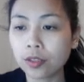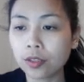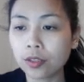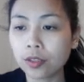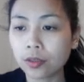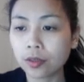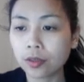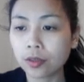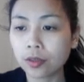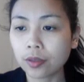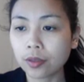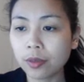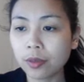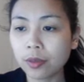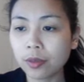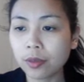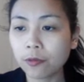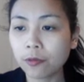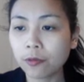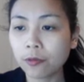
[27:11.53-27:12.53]
so let me
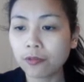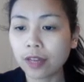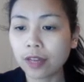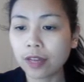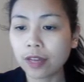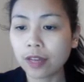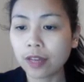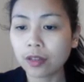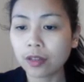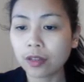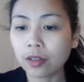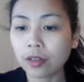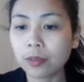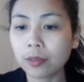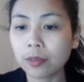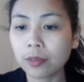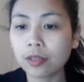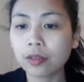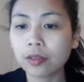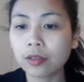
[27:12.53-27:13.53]
move down a little
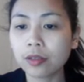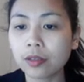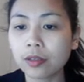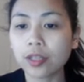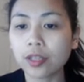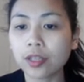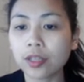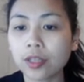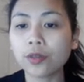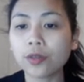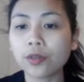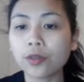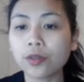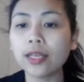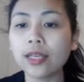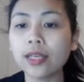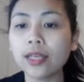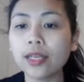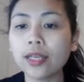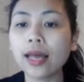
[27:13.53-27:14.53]
bit. Okay, so
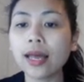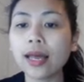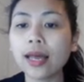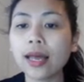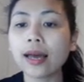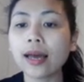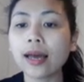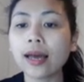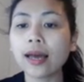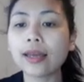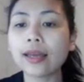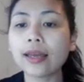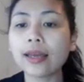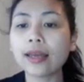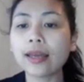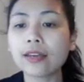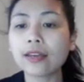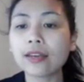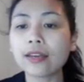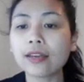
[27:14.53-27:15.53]

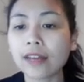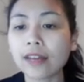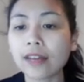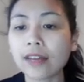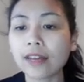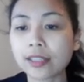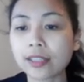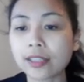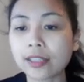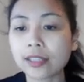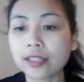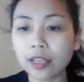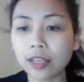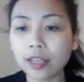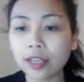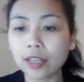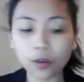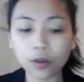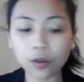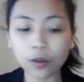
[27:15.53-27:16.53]
IA of X
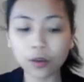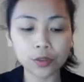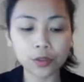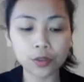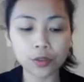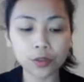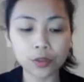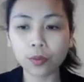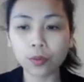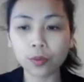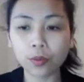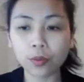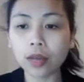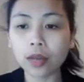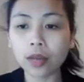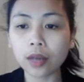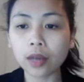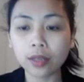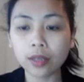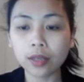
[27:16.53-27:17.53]
equal to
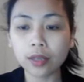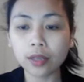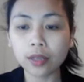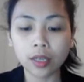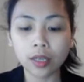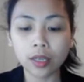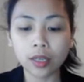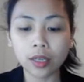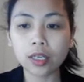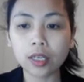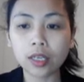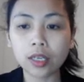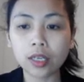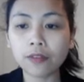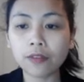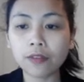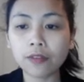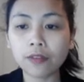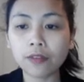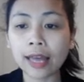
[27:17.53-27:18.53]
1
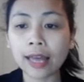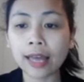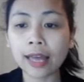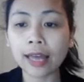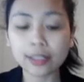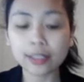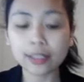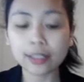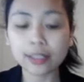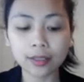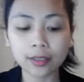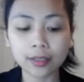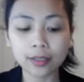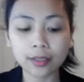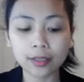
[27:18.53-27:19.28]
if X